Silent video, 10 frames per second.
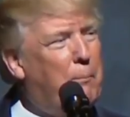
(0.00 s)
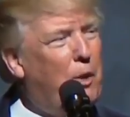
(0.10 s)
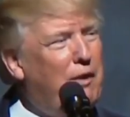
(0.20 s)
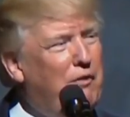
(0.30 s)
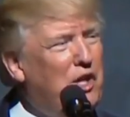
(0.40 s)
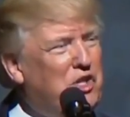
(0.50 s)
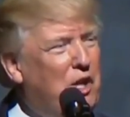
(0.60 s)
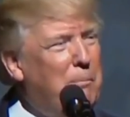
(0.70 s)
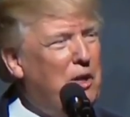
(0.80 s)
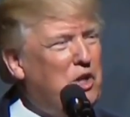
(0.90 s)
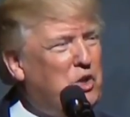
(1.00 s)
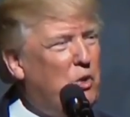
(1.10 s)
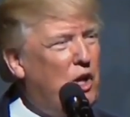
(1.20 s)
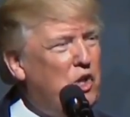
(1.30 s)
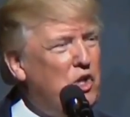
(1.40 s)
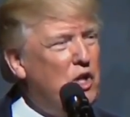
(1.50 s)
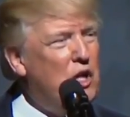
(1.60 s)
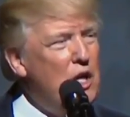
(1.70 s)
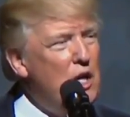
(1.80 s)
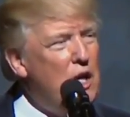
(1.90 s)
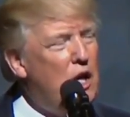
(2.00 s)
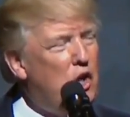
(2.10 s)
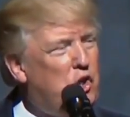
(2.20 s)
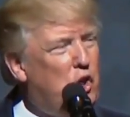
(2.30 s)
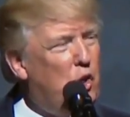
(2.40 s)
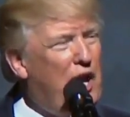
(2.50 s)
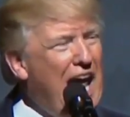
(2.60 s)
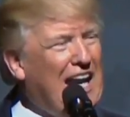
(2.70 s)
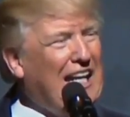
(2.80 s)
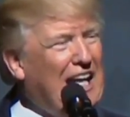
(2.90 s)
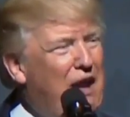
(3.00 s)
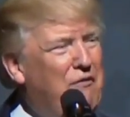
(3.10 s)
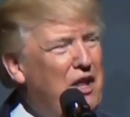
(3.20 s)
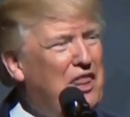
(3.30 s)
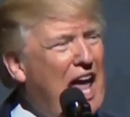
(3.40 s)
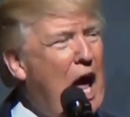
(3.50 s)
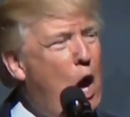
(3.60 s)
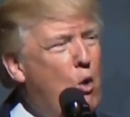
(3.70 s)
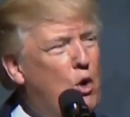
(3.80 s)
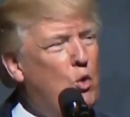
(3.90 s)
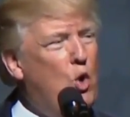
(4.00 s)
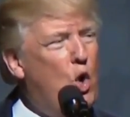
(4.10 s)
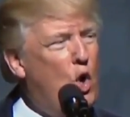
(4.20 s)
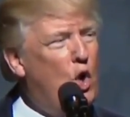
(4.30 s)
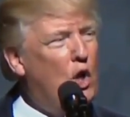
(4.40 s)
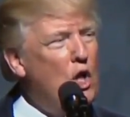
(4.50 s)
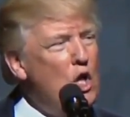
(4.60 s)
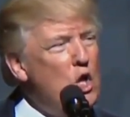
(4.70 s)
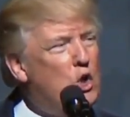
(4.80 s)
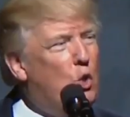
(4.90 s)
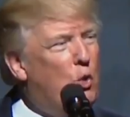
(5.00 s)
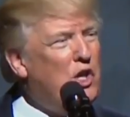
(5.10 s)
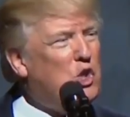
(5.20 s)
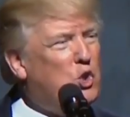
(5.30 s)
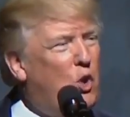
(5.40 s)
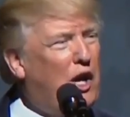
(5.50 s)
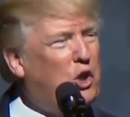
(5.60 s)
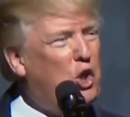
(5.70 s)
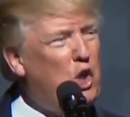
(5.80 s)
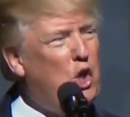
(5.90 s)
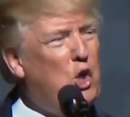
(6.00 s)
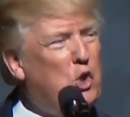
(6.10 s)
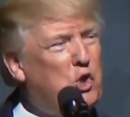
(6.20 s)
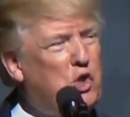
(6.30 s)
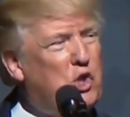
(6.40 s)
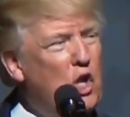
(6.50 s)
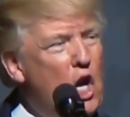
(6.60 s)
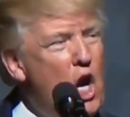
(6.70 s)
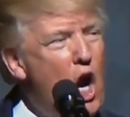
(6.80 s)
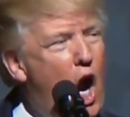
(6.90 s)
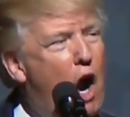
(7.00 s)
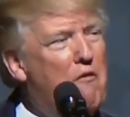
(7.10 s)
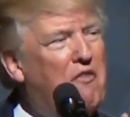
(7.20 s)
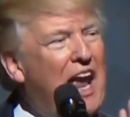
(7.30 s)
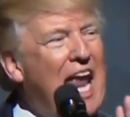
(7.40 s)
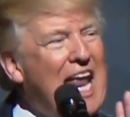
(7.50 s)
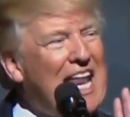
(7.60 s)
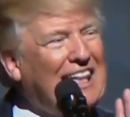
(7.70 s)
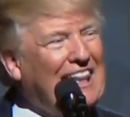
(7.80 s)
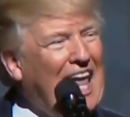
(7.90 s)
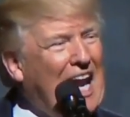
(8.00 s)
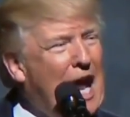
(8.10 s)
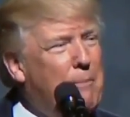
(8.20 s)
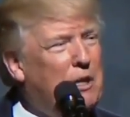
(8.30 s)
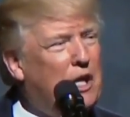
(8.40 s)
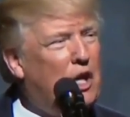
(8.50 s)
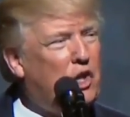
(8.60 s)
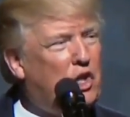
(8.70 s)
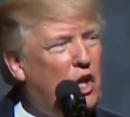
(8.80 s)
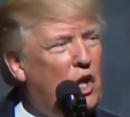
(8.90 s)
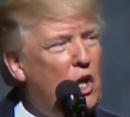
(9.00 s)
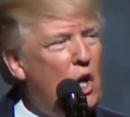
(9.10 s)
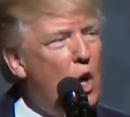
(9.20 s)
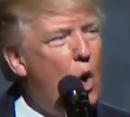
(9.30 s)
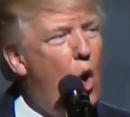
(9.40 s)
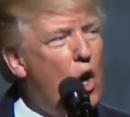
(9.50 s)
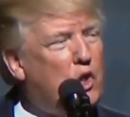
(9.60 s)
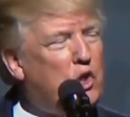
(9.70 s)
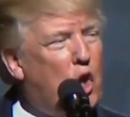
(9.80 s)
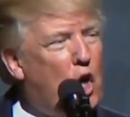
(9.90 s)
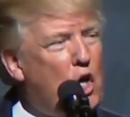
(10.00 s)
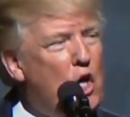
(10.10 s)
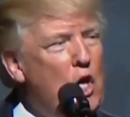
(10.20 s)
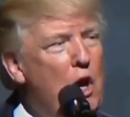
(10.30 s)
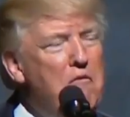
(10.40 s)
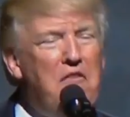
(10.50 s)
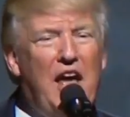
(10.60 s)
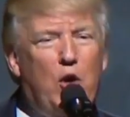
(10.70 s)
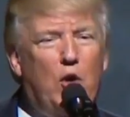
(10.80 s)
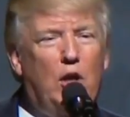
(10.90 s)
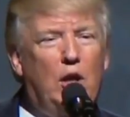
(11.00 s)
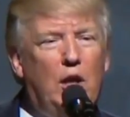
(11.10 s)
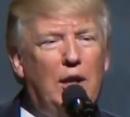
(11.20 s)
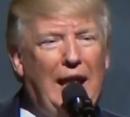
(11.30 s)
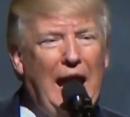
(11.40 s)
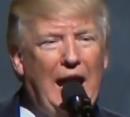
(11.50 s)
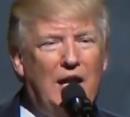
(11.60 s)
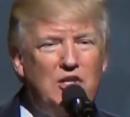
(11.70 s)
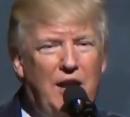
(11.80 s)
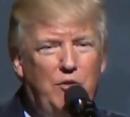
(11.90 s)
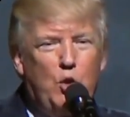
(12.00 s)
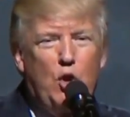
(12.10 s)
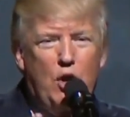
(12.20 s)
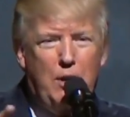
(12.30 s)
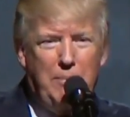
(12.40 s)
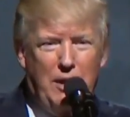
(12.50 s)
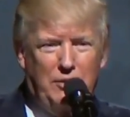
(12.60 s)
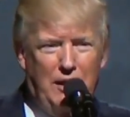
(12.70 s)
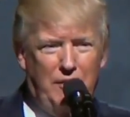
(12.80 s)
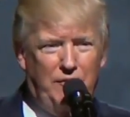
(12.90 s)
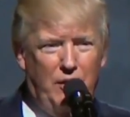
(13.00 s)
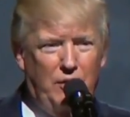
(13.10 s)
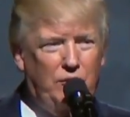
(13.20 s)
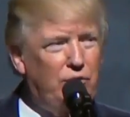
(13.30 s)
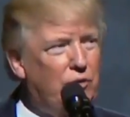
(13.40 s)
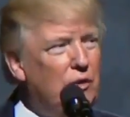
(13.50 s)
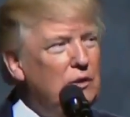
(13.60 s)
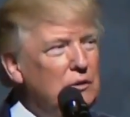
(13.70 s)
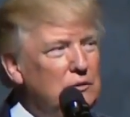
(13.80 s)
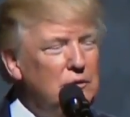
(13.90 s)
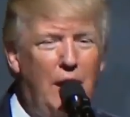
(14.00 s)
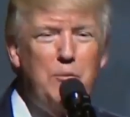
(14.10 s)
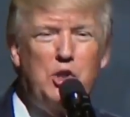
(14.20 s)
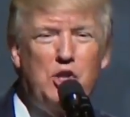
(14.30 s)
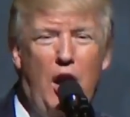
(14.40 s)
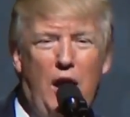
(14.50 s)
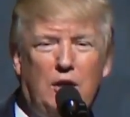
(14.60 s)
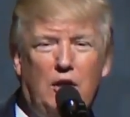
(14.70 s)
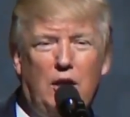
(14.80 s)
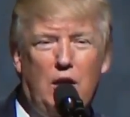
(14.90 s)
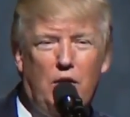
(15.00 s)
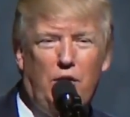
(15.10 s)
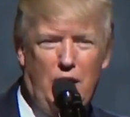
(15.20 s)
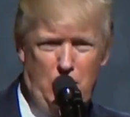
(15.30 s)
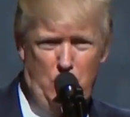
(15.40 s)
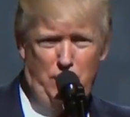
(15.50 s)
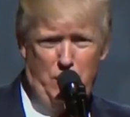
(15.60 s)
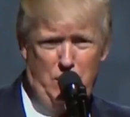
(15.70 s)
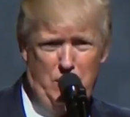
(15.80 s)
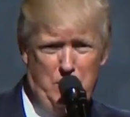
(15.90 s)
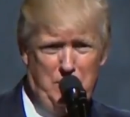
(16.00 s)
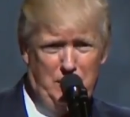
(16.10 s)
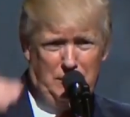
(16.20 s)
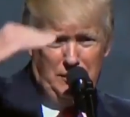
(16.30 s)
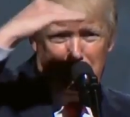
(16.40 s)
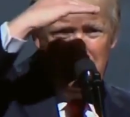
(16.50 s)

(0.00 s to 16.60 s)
the previous administration issued an 11th hour rule to restrict the use of lead ammunition on certain federal lands. Have you heard about that, folks? I'm shocked to hear that. You've all heard about